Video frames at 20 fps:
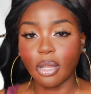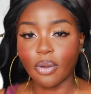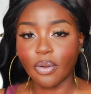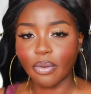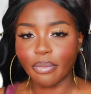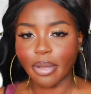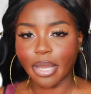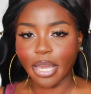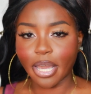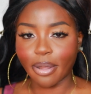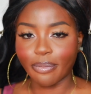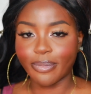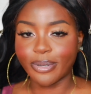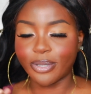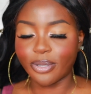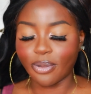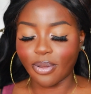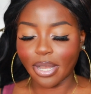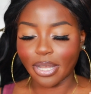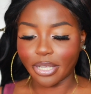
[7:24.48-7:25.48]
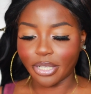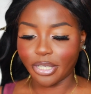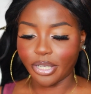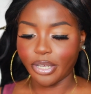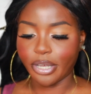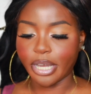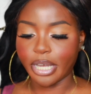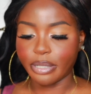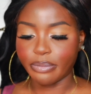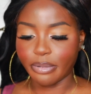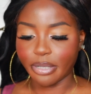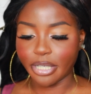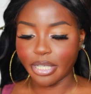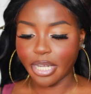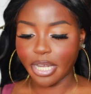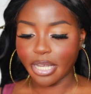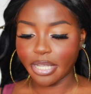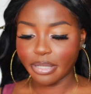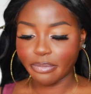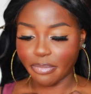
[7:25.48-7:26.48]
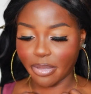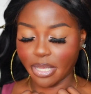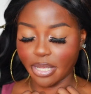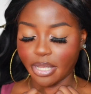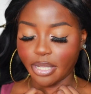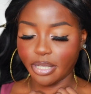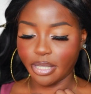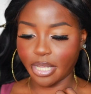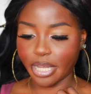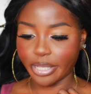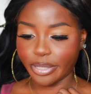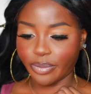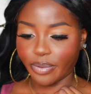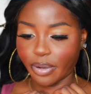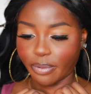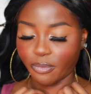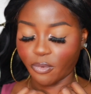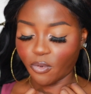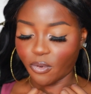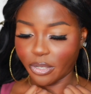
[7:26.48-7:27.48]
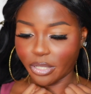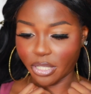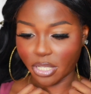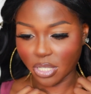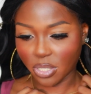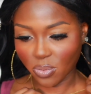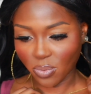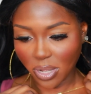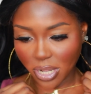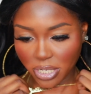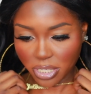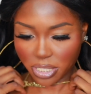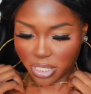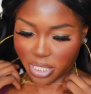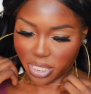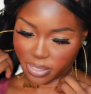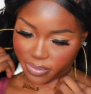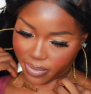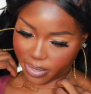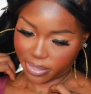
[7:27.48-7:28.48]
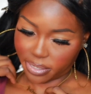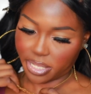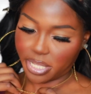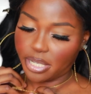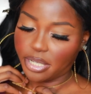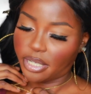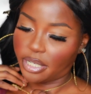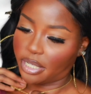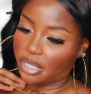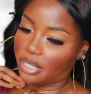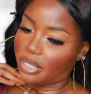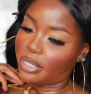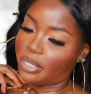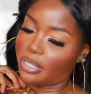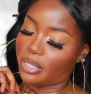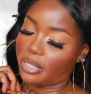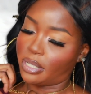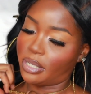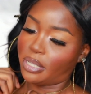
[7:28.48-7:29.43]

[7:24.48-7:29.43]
lower my camera so I can show you guys my chest because that's where I'm going to swatch these foundations.